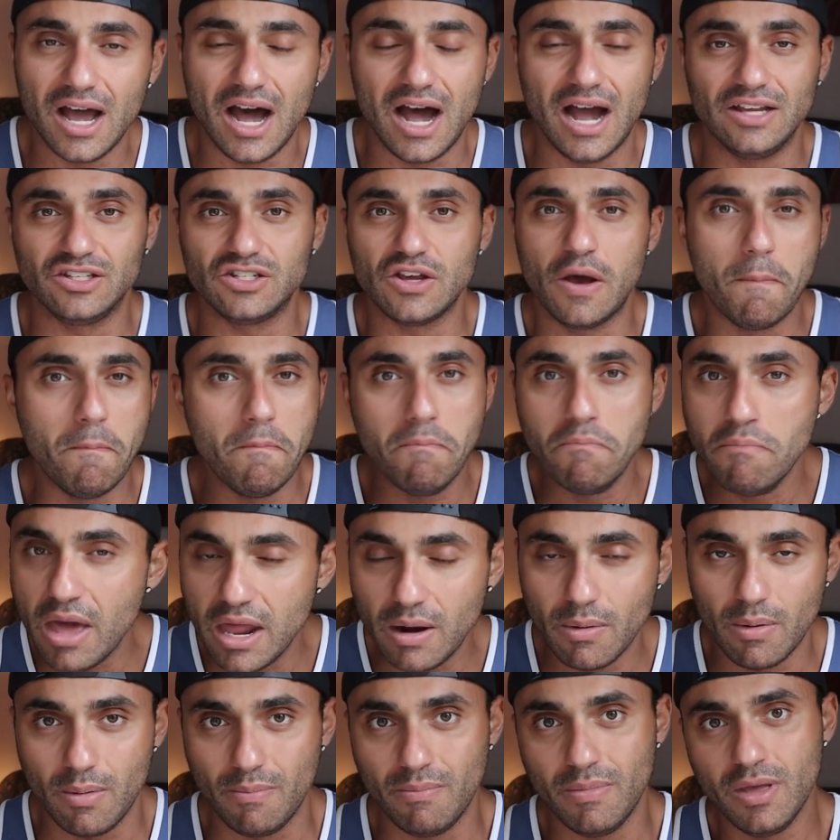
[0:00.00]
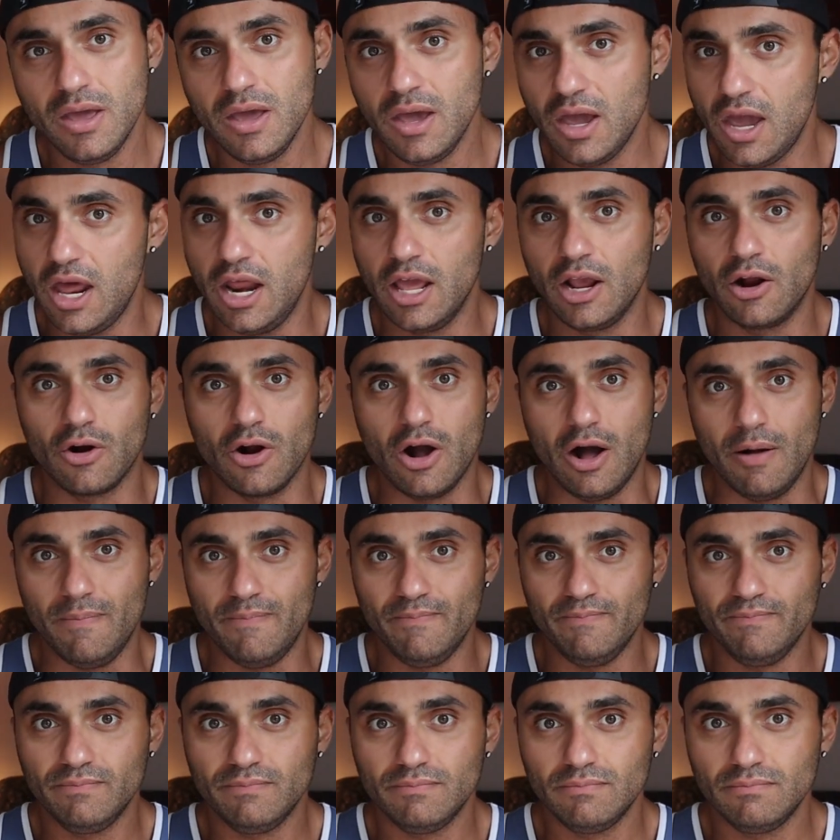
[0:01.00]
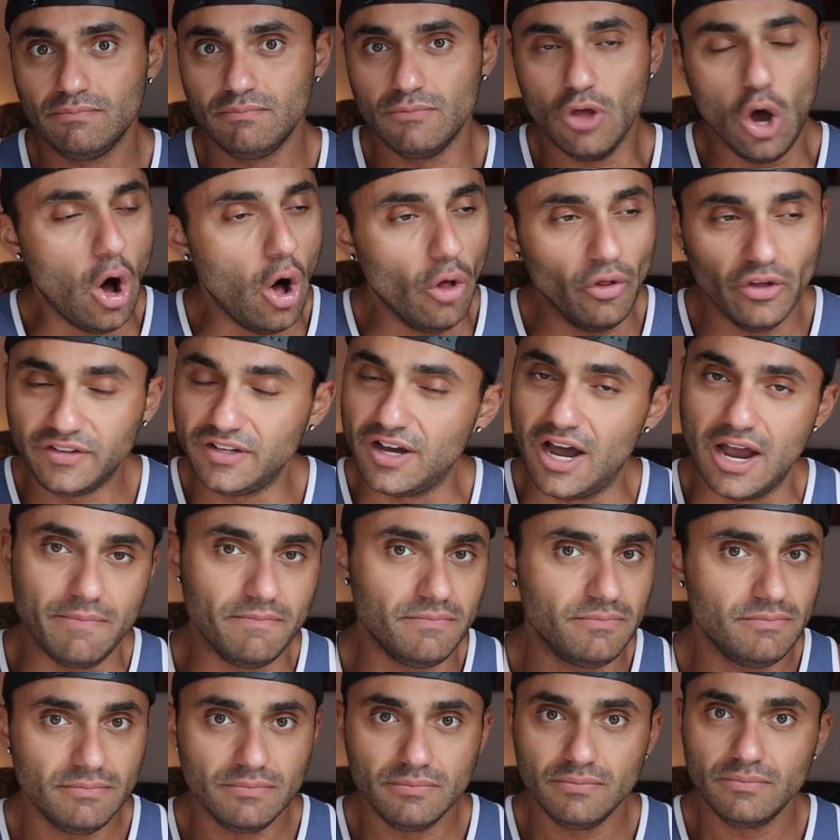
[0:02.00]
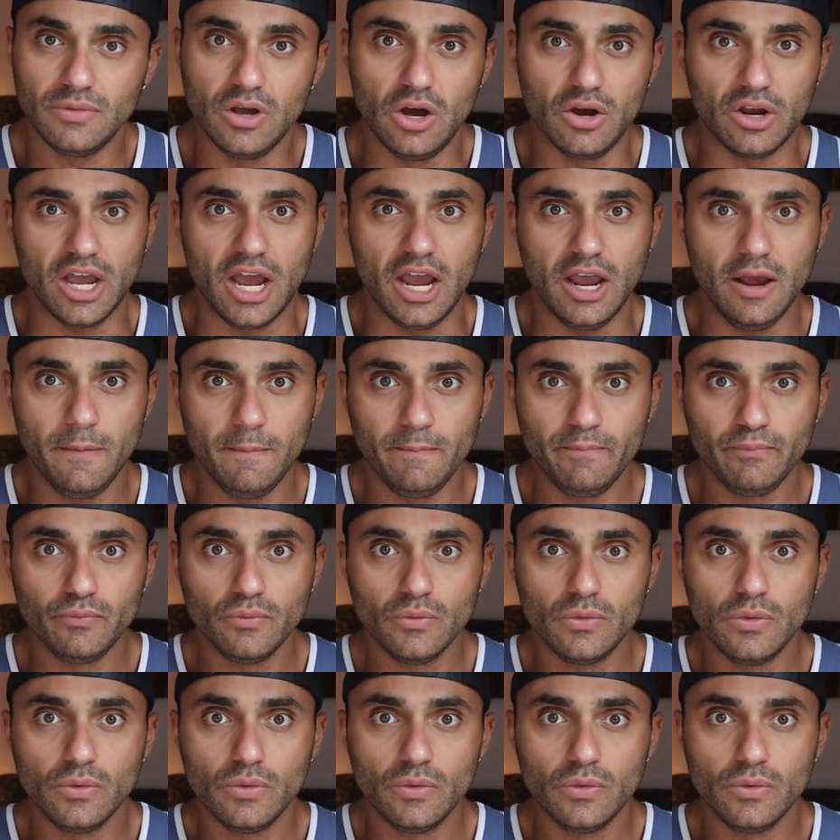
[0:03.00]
guys minimum hitting her up all the time, okay?